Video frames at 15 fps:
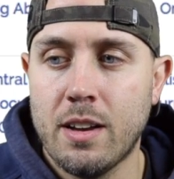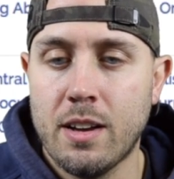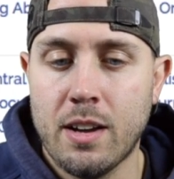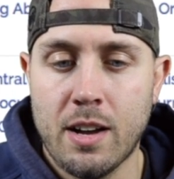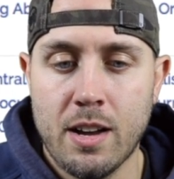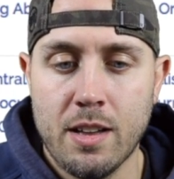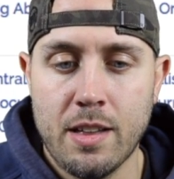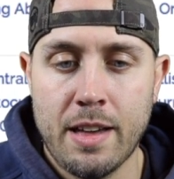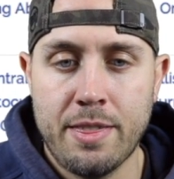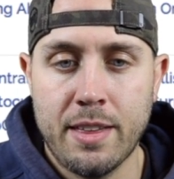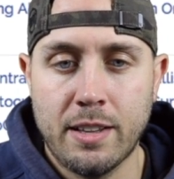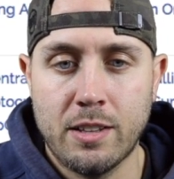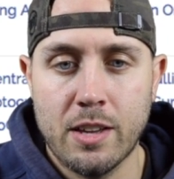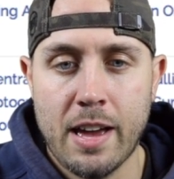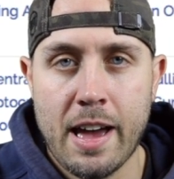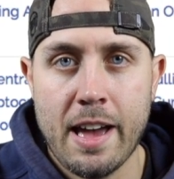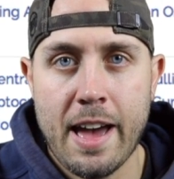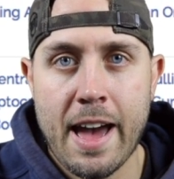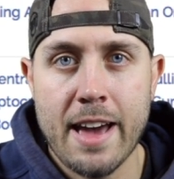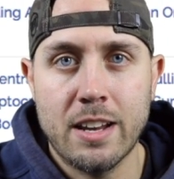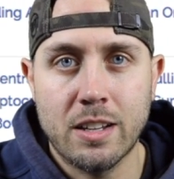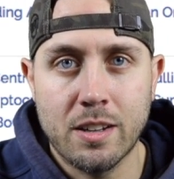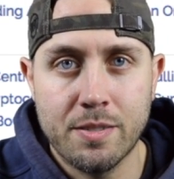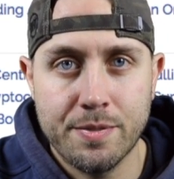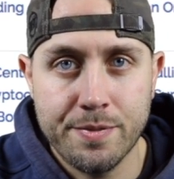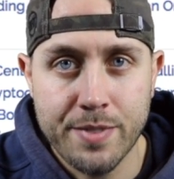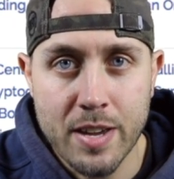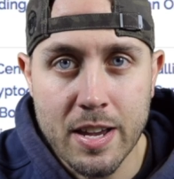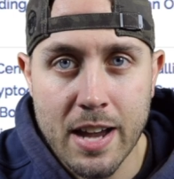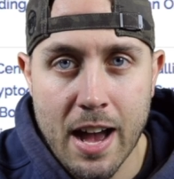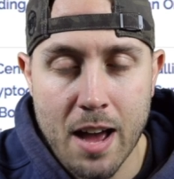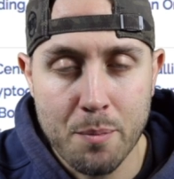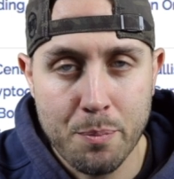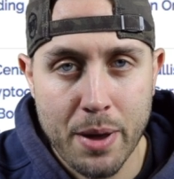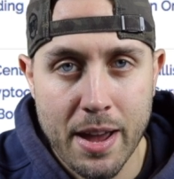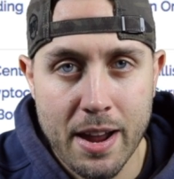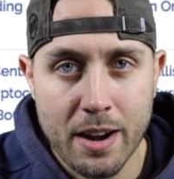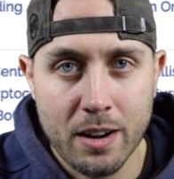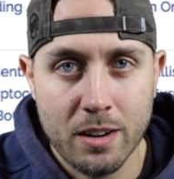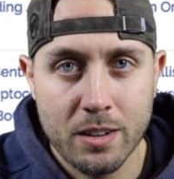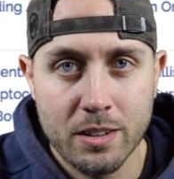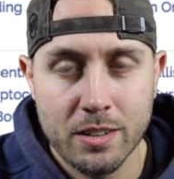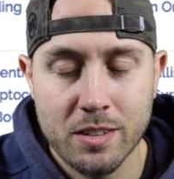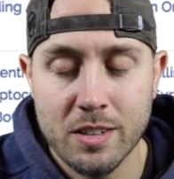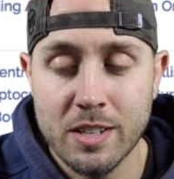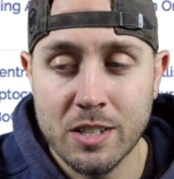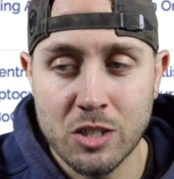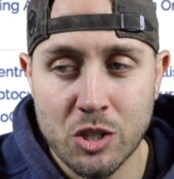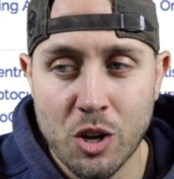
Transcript: I think adding a fiat pair is